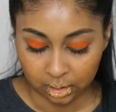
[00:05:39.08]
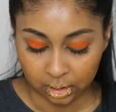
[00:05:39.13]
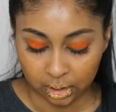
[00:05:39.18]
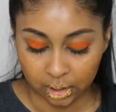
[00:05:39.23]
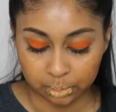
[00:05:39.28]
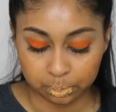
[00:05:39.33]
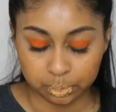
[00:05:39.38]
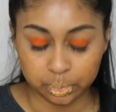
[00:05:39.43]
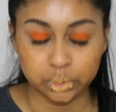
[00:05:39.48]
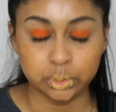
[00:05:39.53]

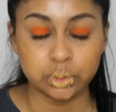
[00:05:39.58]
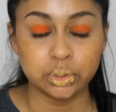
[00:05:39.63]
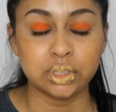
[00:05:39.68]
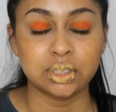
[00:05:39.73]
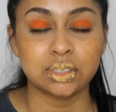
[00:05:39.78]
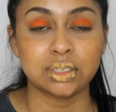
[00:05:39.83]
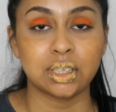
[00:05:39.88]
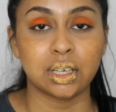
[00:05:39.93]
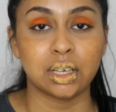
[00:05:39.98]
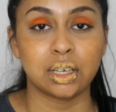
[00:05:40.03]
I bought
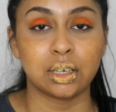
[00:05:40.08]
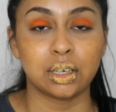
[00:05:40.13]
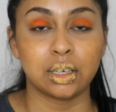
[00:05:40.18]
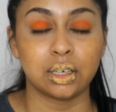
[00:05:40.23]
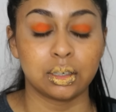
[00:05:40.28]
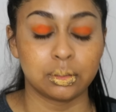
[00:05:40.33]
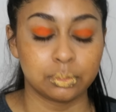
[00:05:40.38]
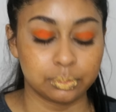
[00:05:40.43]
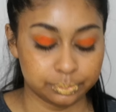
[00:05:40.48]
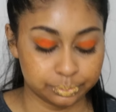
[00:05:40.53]

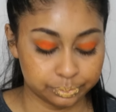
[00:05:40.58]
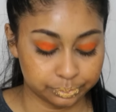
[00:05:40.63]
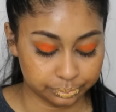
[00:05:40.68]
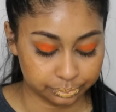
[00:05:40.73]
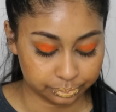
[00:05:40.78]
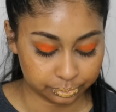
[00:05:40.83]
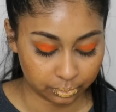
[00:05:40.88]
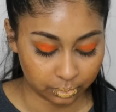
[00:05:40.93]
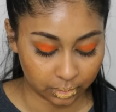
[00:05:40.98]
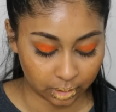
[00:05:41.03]
some,
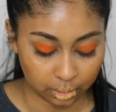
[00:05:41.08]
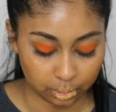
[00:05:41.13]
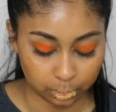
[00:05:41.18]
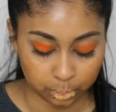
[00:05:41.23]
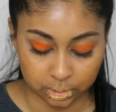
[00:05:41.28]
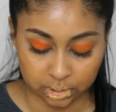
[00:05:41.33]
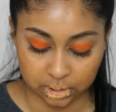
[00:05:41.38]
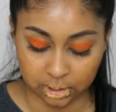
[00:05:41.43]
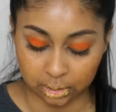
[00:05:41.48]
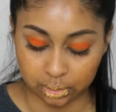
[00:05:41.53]

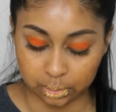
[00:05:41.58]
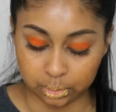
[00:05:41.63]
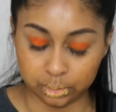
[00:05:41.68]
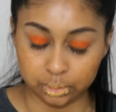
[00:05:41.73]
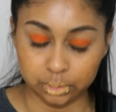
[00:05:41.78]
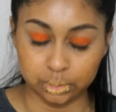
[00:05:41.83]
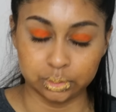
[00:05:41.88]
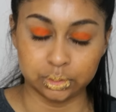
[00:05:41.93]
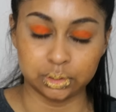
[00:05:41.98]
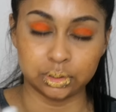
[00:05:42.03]
what's it
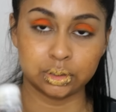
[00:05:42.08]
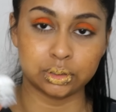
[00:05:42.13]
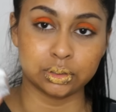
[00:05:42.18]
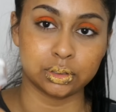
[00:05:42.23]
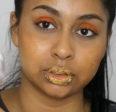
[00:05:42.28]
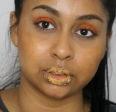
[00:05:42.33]
called?